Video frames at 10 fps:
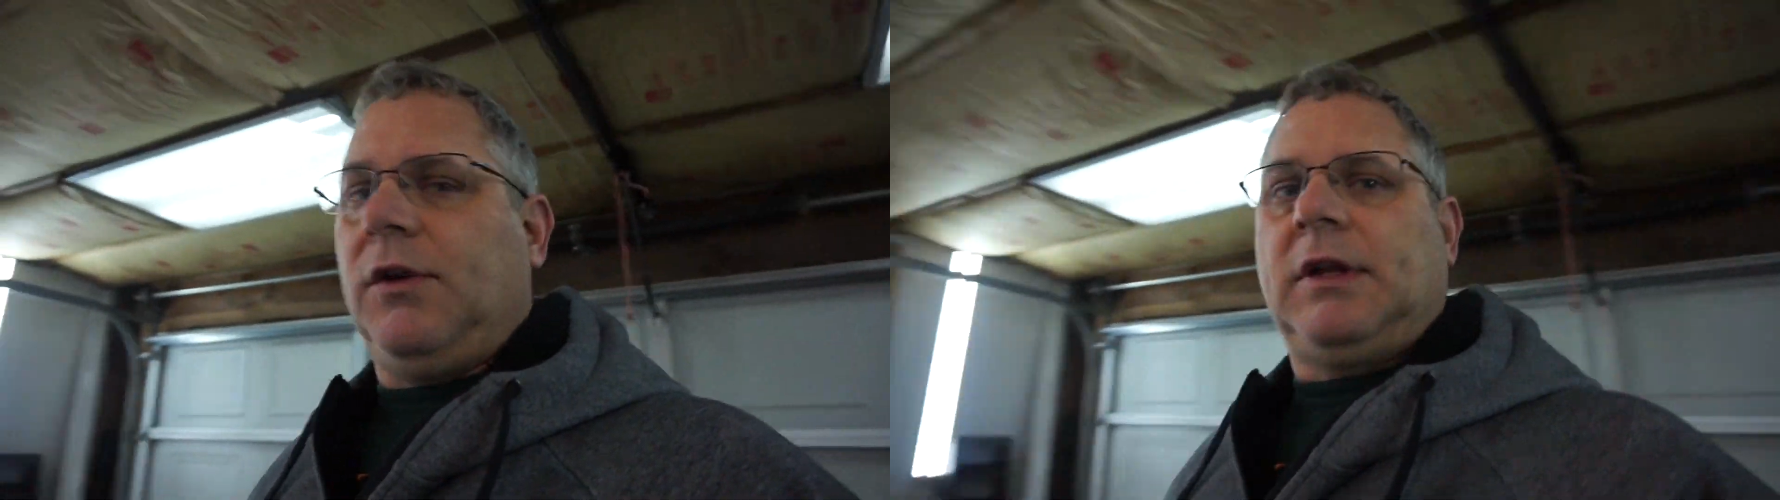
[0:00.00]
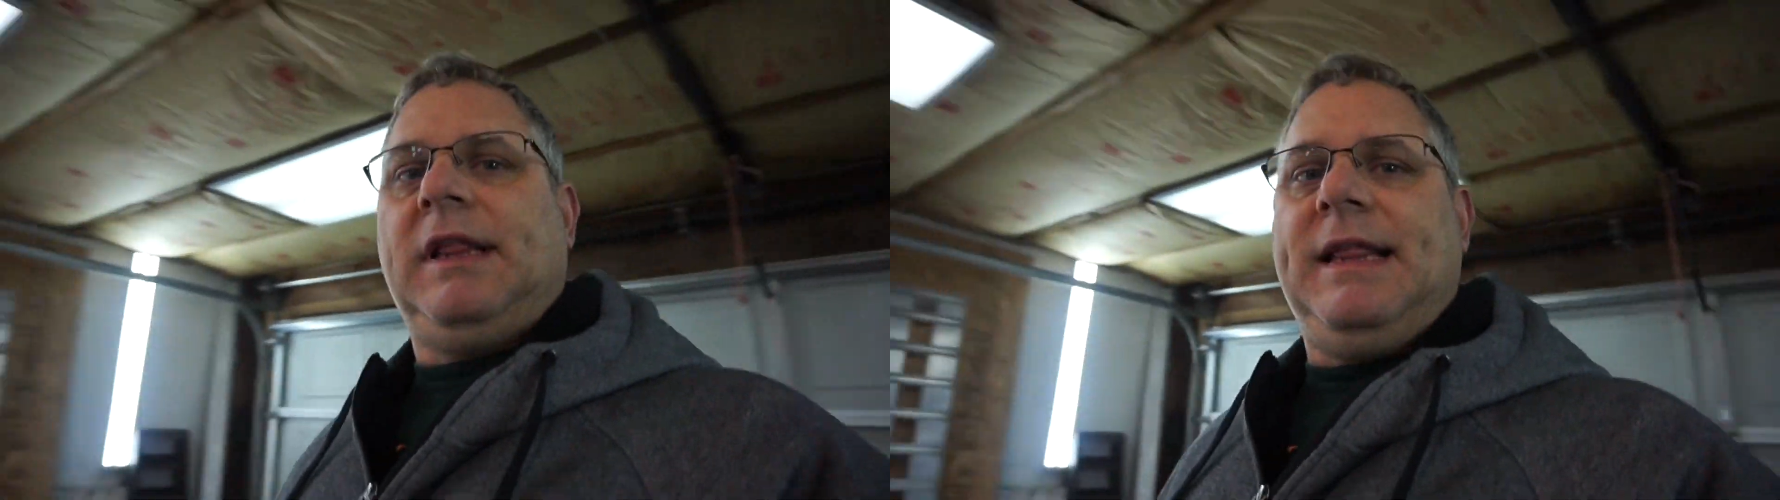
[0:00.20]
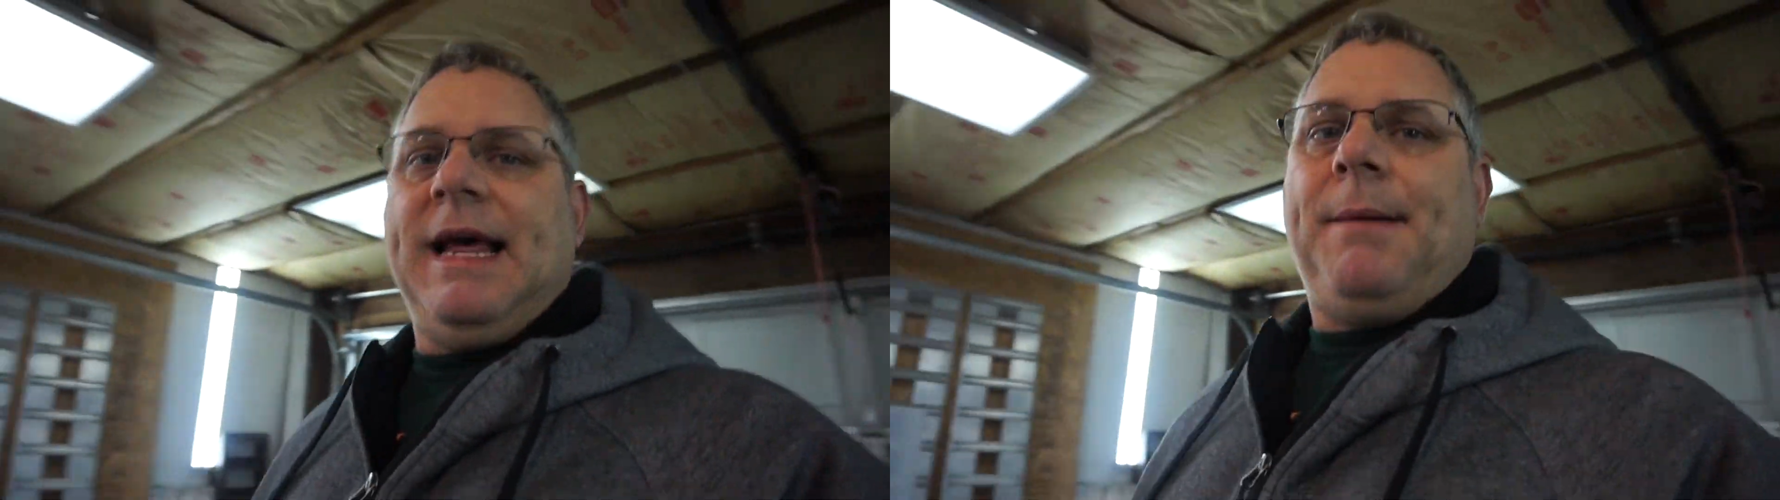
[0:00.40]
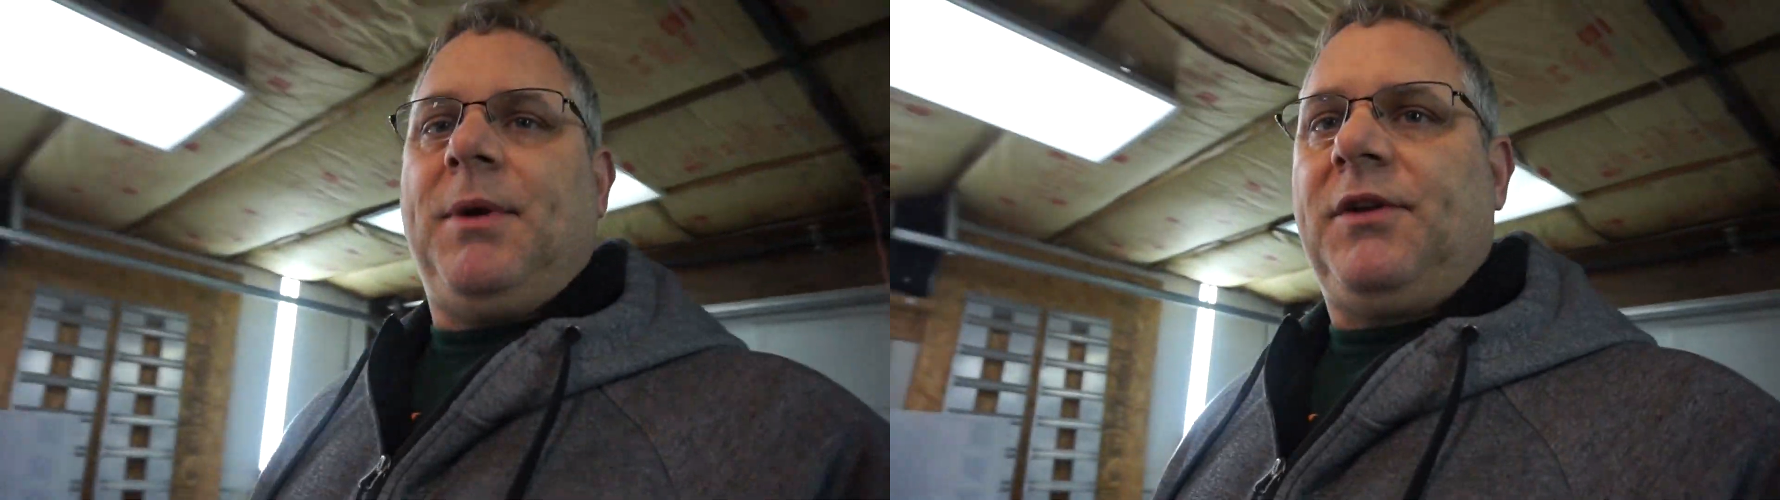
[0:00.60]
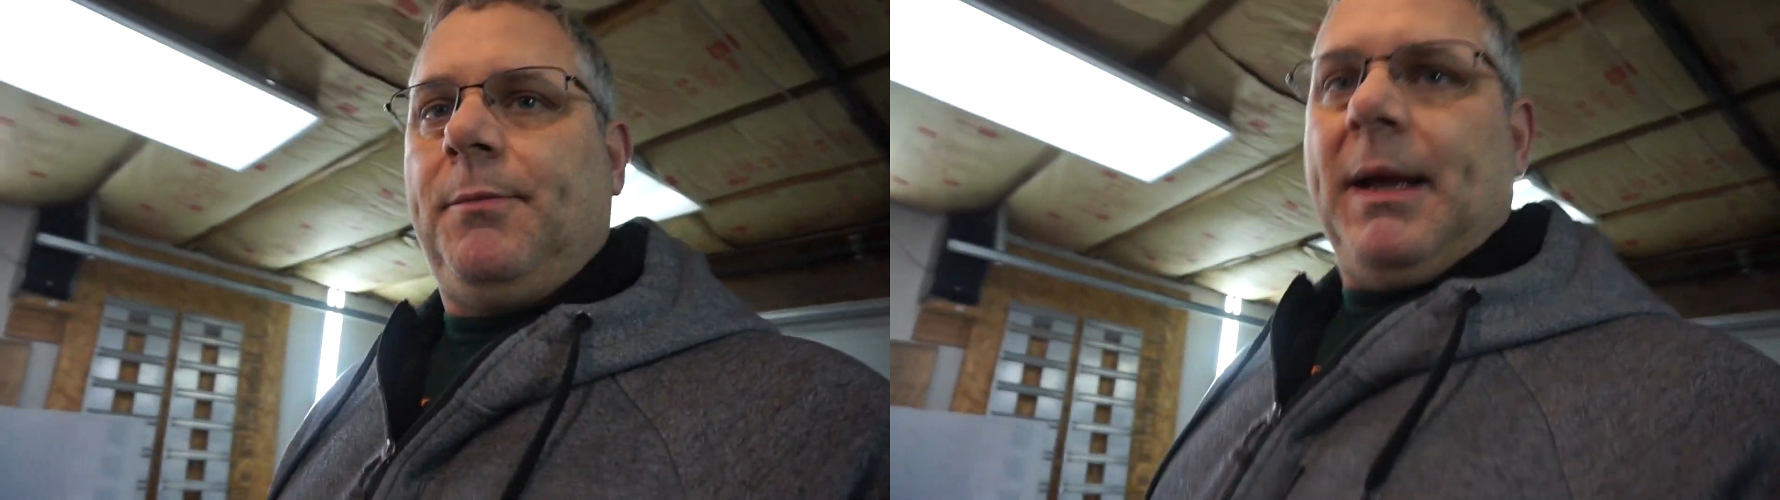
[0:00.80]
look that
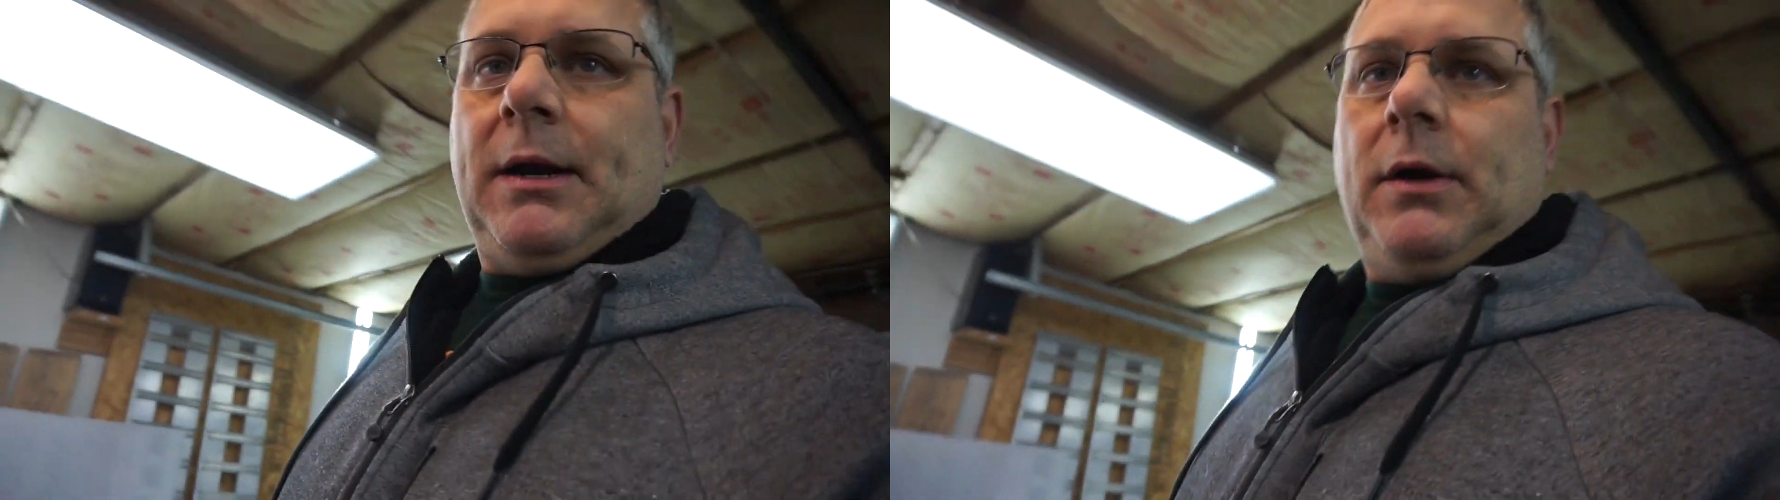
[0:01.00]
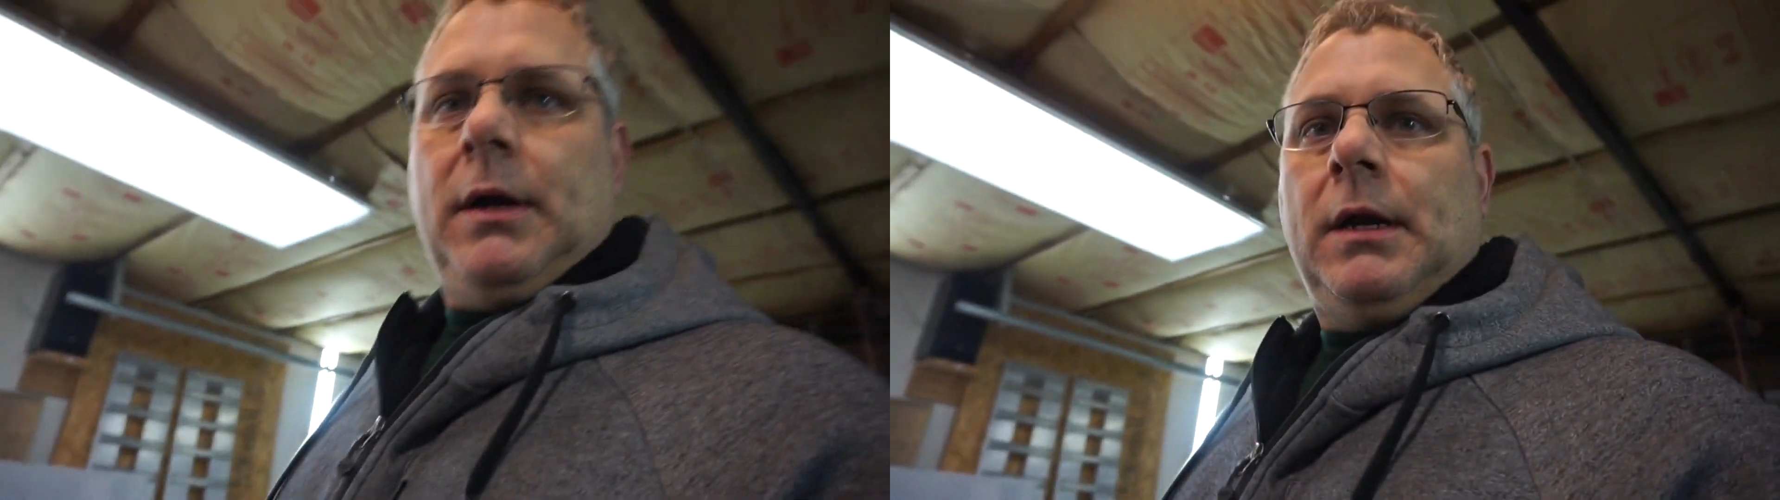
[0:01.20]
much better.